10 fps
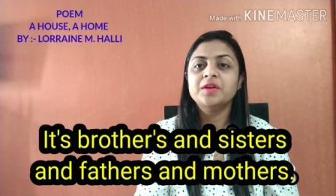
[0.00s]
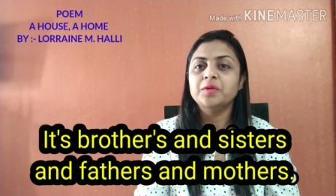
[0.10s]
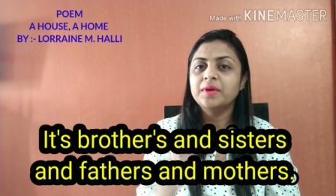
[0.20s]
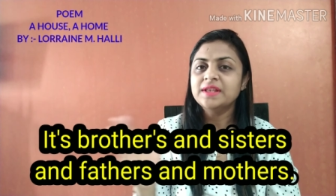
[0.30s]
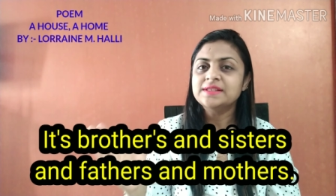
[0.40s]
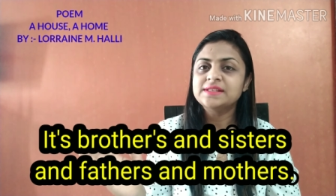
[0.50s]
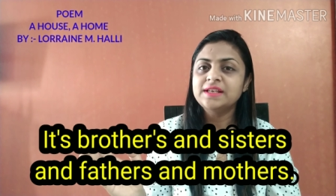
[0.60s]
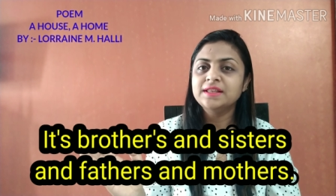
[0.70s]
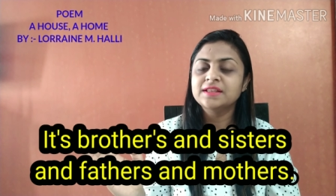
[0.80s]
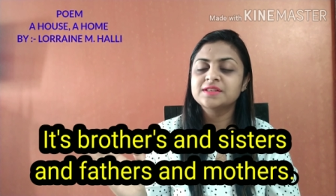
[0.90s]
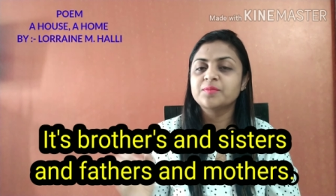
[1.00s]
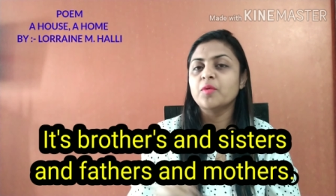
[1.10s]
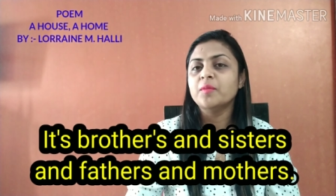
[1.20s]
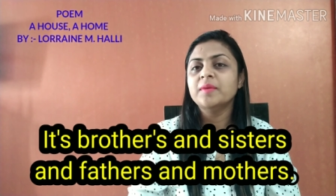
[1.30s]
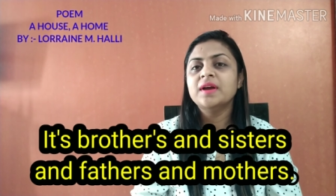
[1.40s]
You can see in this
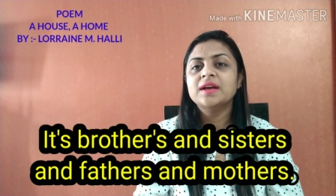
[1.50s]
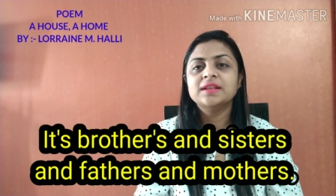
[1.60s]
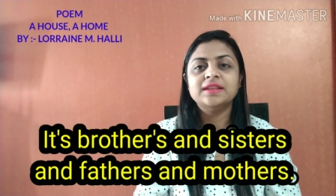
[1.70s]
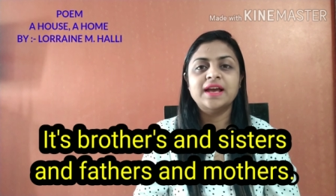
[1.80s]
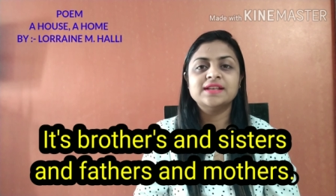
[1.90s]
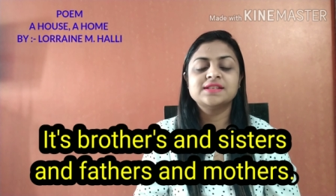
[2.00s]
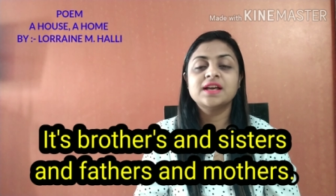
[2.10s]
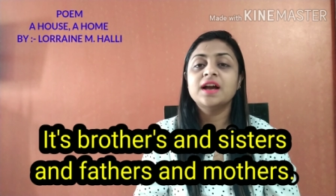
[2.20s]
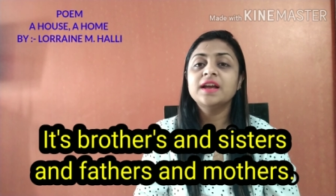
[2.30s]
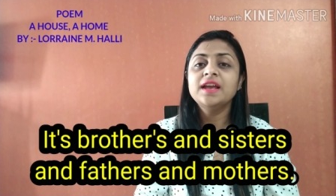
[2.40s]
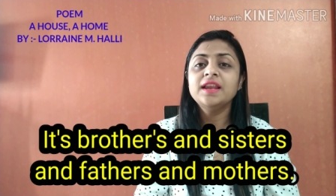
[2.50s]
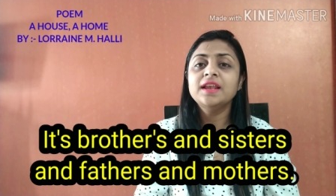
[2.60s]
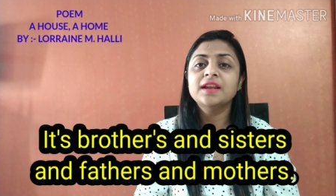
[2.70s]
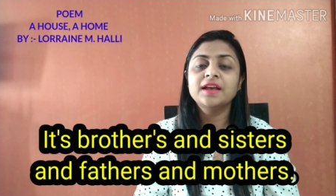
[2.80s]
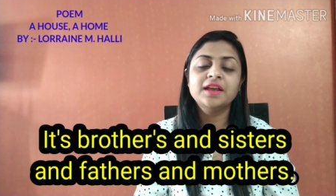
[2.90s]
poem that again
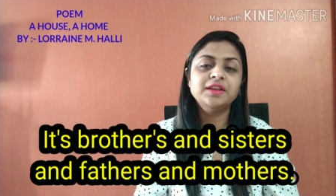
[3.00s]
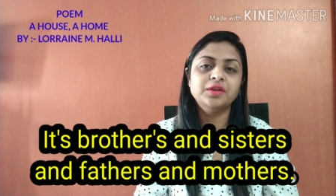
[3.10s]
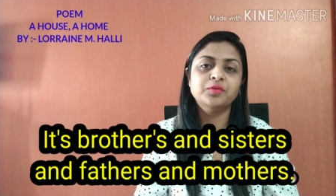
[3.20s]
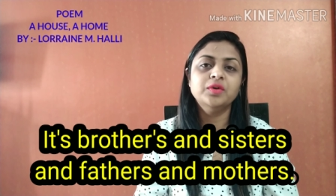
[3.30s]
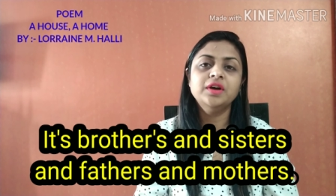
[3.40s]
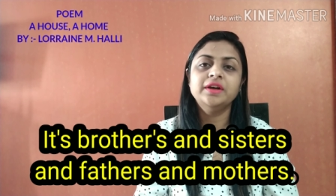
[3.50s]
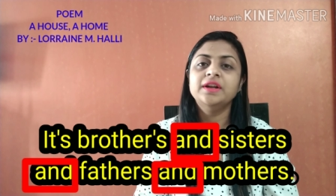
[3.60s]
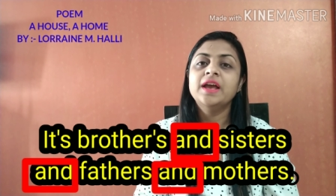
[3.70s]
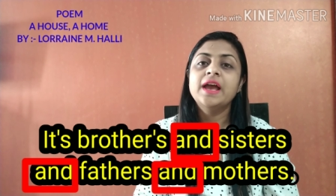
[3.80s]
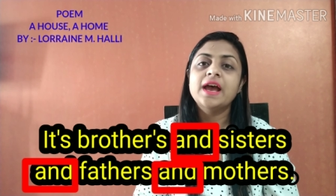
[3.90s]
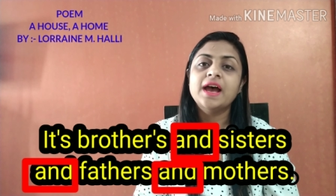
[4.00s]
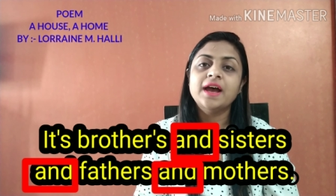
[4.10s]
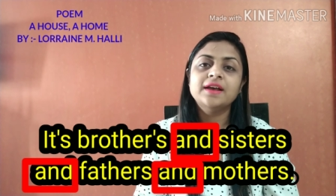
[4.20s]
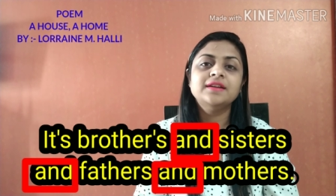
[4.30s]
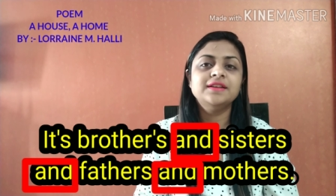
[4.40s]
and again the word
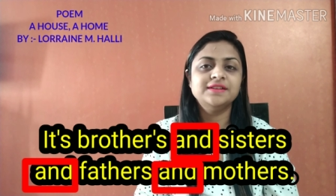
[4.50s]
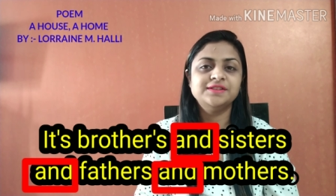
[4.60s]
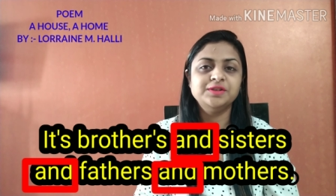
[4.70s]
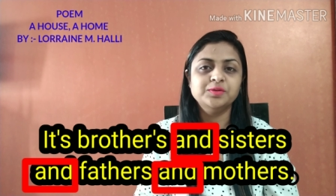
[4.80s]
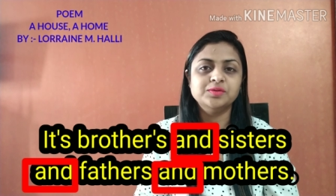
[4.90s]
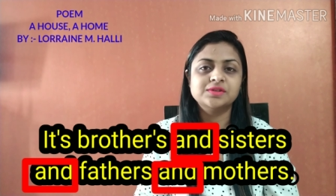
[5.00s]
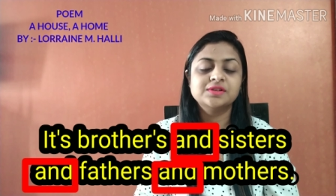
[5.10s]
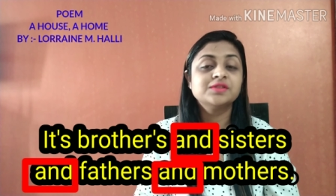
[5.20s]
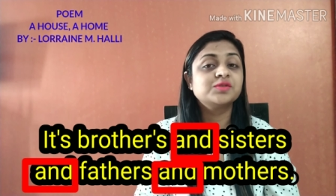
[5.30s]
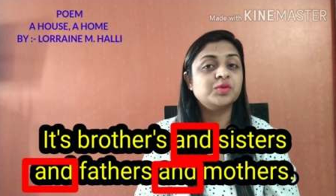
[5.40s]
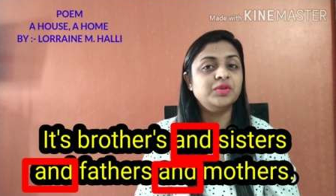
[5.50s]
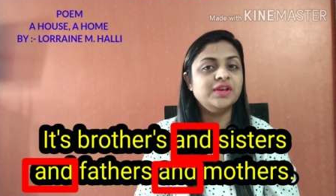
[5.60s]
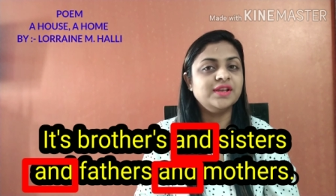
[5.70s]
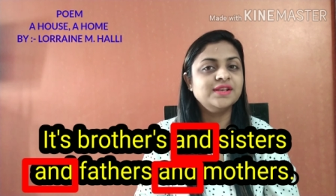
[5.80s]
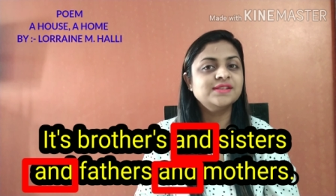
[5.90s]
and is used. So
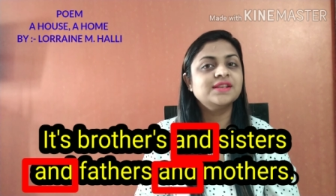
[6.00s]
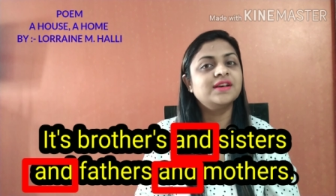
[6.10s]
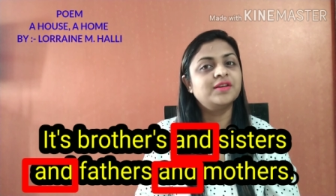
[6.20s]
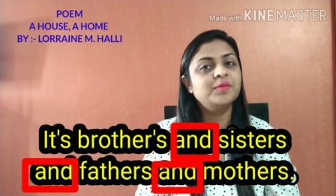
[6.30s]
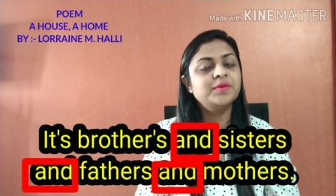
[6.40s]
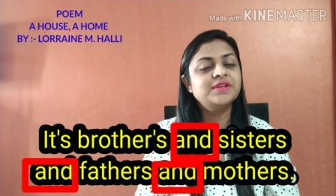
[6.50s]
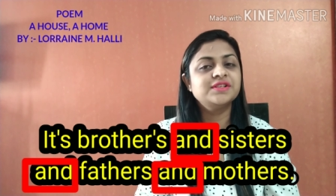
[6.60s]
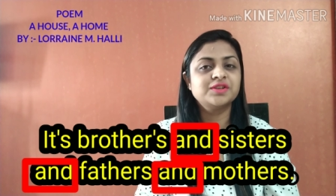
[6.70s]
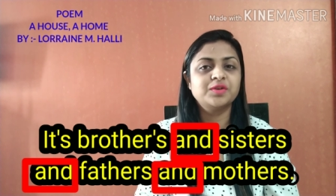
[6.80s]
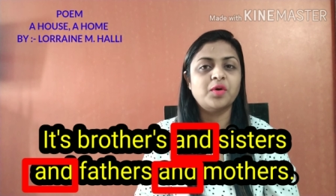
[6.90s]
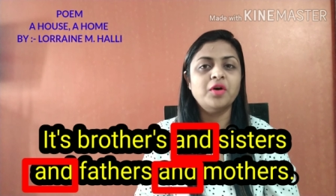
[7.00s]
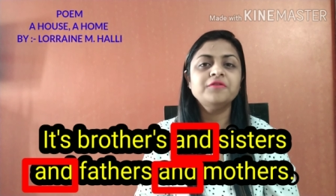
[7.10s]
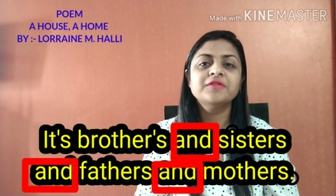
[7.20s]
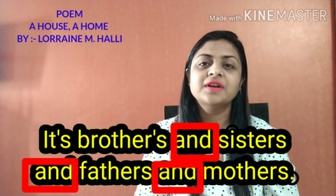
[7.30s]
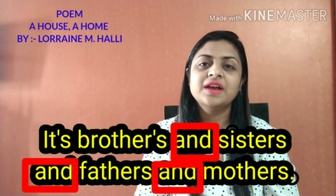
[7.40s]
there is a repetition of
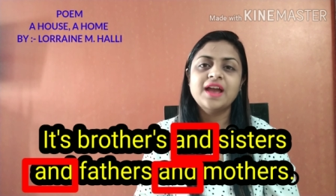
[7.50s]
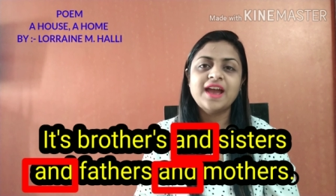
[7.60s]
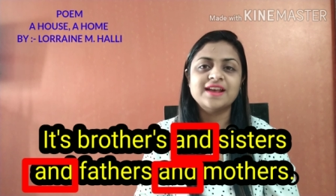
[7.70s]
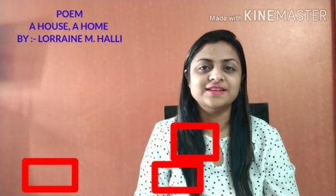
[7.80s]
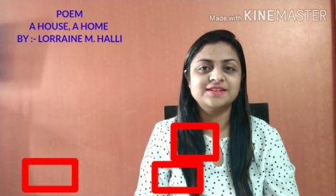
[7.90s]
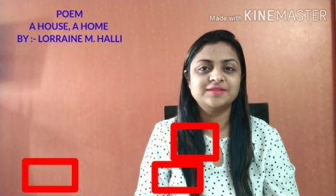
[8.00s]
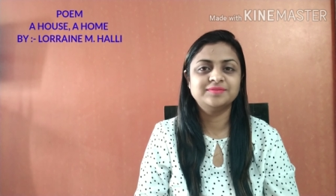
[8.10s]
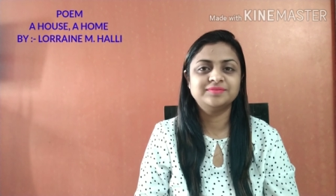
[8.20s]
and.